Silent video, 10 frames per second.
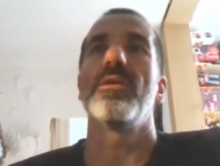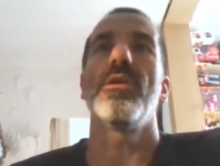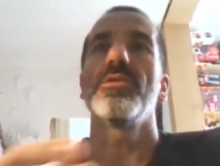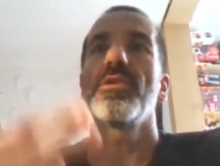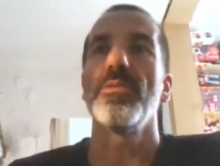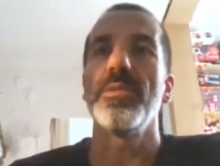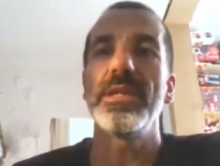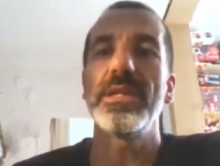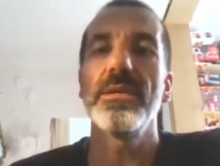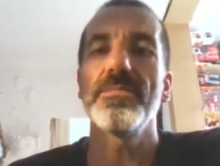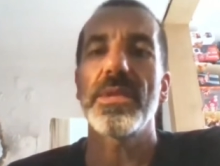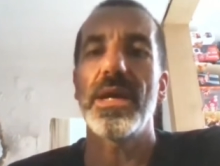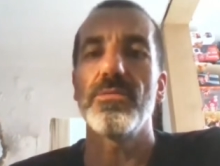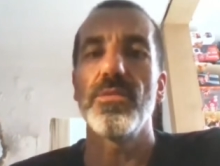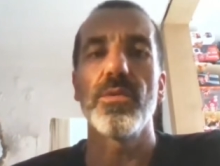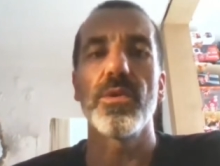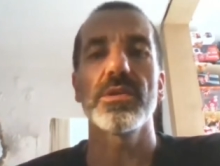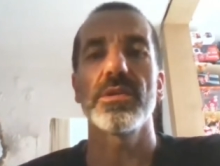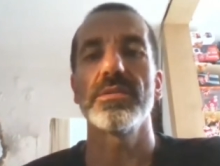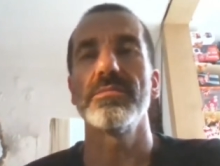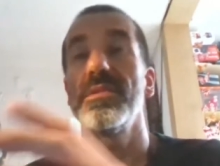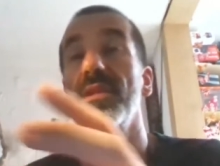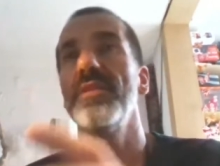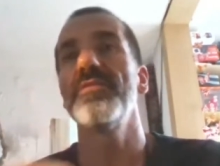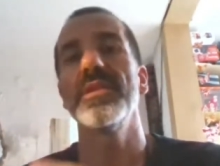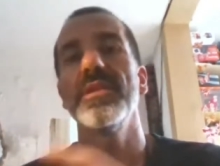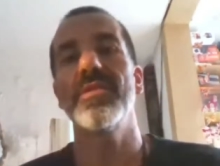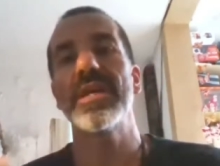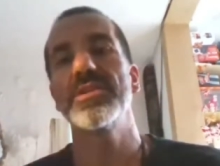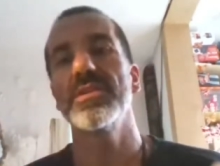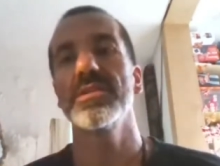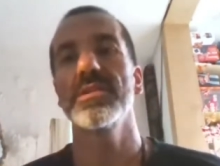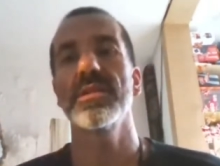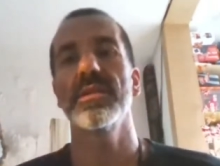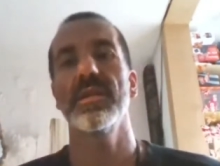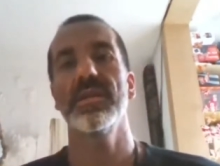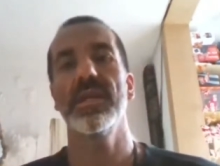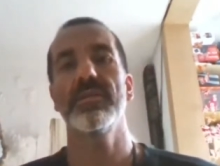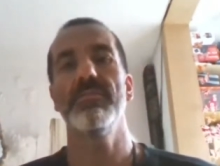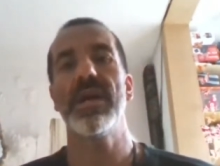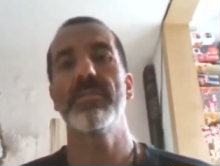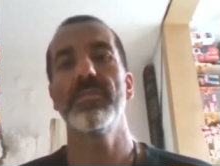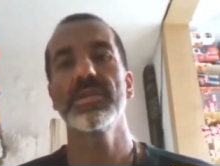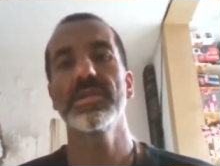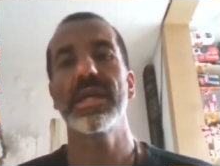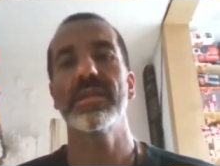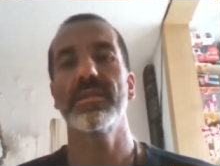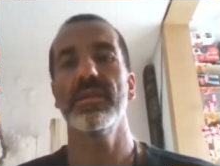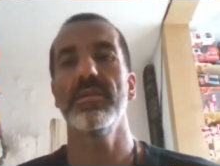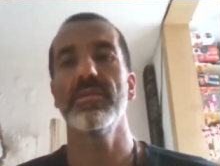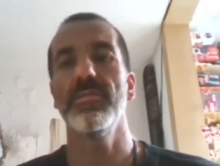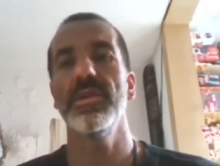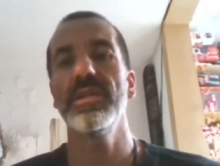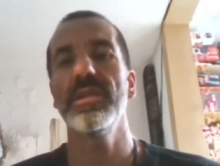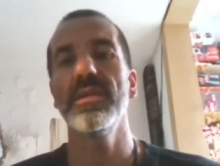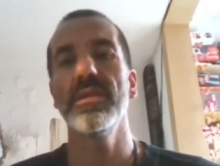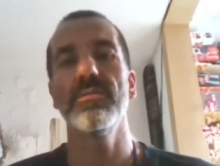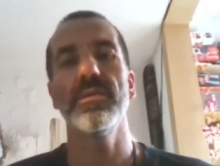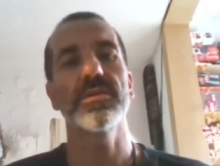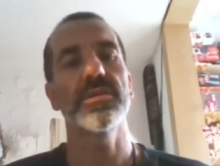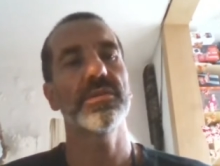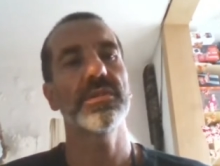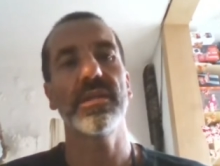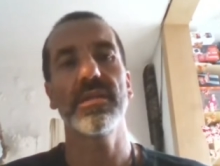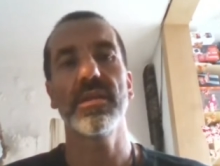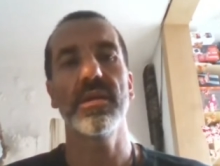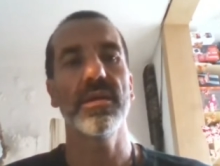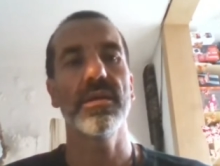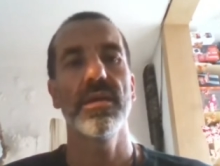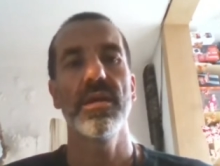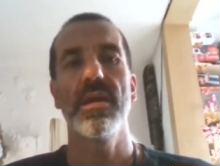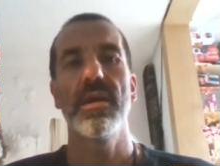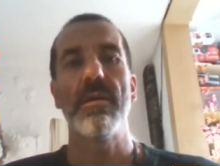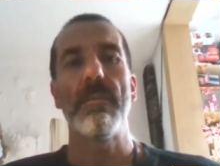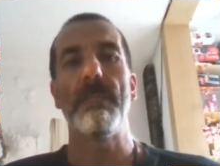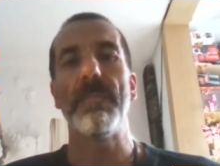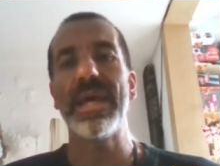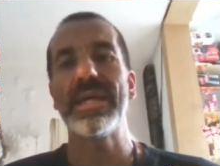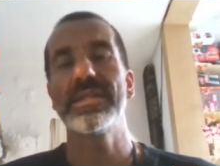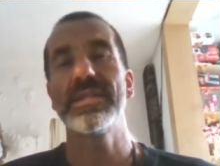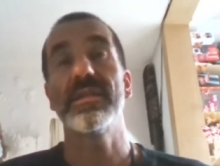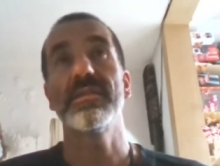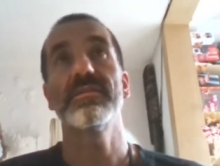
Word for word: on the community. And we worked on the different interactions that marmots had in the community. We also studied uh, plans. And